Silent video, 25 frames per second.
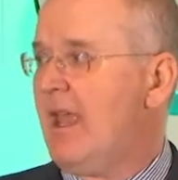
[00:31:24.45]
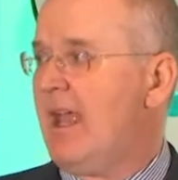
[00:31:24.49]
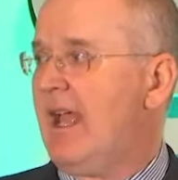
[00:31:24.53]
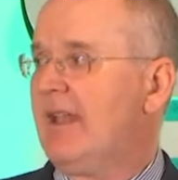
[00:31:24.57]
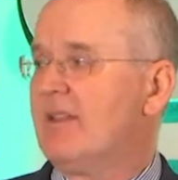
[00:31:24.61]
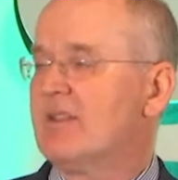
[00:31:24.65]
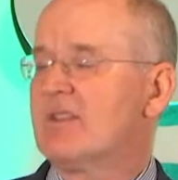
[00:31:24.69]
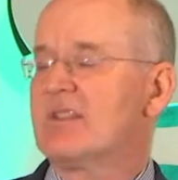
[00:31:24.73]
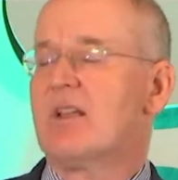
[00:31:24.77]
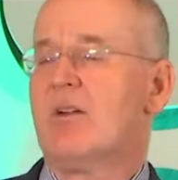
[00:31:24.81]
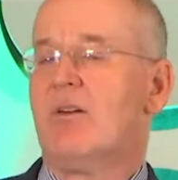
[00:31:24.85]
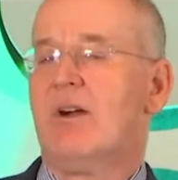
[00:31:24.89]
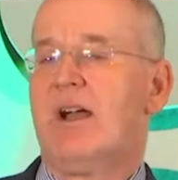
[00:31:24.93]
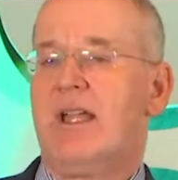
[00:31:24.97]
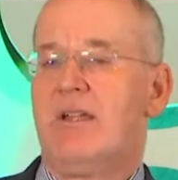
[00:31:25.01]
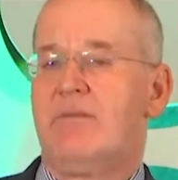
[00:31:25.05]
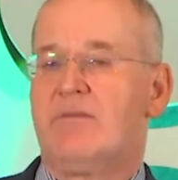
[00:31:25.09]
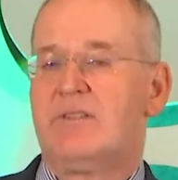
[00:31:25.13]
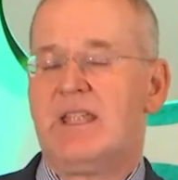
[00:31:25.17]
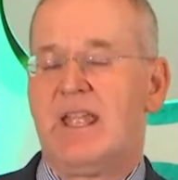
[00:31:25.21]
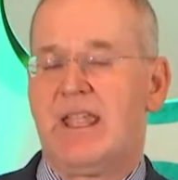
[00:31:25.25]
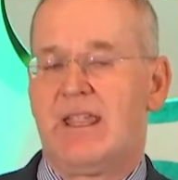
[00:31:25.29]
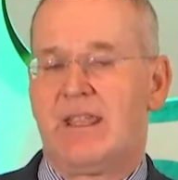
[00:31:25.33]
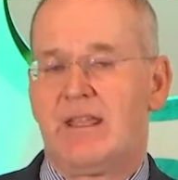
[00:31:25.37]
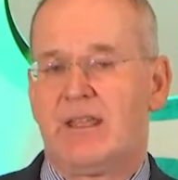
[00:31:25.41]
And so I have
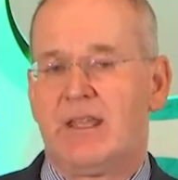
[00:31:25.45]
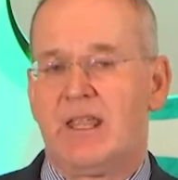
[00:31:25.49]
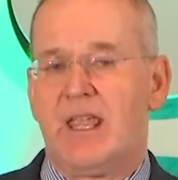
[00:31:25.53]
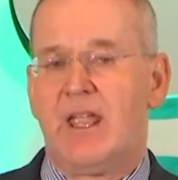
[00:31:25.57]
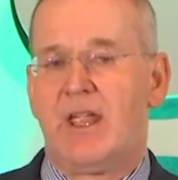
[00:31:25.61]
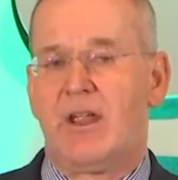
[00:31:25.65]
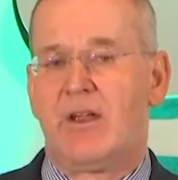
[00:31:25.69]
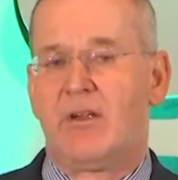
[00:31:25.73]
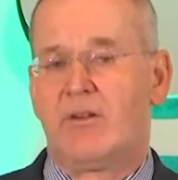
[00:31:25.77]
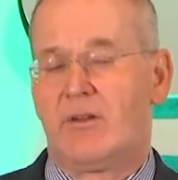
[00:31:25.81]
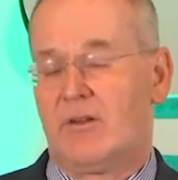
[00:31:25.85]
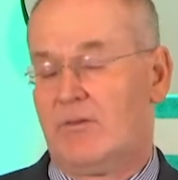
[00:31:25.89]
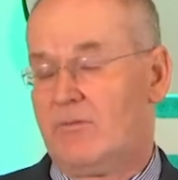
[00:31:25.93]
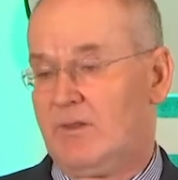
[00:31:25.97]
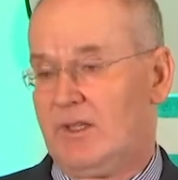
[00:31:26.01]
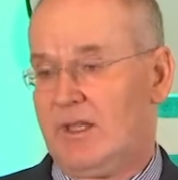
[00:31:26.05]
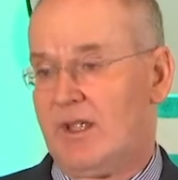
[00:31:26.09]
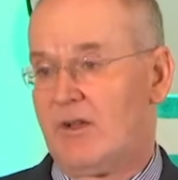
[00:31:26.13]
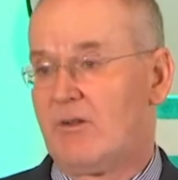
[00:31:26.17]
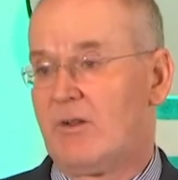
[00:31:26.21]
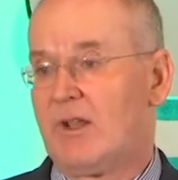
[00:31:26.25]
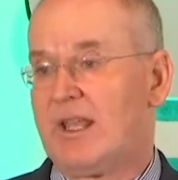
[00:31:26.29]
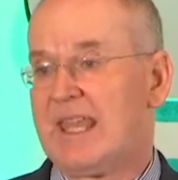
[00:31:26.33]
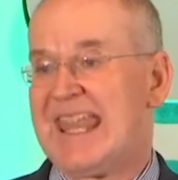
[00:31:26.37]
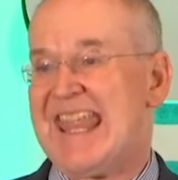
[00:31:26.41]
taken care of
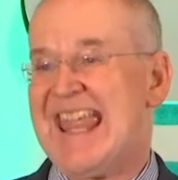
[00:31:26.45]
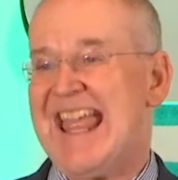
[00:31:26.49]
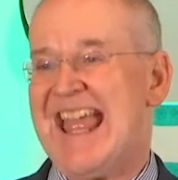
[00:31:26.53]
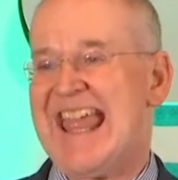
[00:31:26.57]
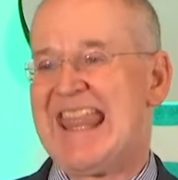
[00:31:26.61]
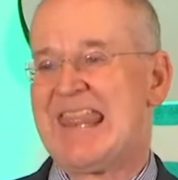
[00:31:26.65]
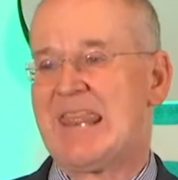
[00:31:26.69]
literally